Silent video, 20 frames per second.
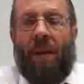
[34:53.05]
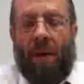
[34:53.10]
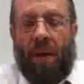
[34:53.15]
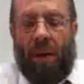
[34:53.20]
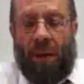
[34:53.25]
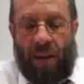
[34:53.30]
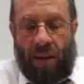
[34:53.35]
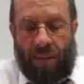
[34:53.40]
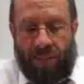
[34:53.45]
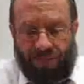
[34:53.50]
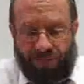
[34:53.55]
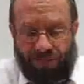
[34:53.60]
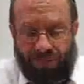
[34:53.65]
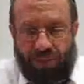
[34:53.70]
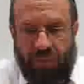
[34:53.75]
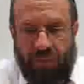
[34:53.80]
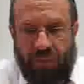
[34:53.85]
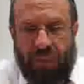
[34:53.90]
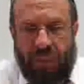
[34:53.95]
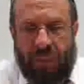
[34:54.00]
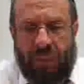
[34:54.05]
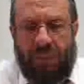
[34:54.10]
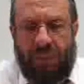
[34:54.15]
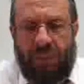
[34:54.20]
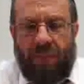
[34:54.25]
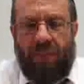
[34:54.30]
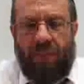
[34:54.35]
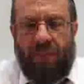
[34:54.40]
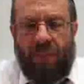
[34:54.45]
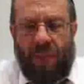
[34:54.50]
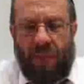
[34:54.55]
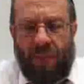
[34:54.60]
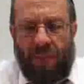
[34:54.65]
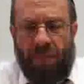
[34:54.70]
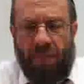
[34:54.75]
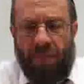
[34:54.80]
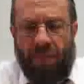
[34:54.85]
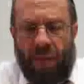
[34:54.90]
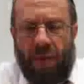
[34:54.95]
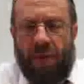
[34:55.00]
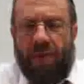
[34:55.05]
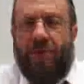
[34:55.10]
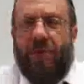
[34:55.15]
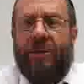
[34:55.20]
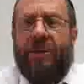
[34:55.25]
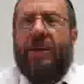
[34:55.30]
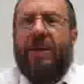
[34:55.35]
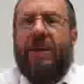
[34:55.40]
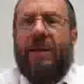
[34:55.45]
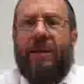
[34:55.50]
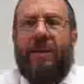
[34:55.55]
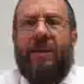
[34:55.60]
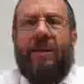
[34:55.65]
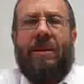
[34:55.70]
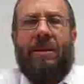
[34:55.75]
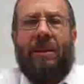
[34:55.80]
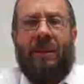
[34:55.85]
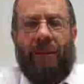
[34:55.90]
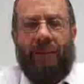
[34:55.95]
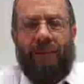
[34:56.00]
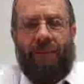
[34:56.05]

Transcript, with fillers: um, merges this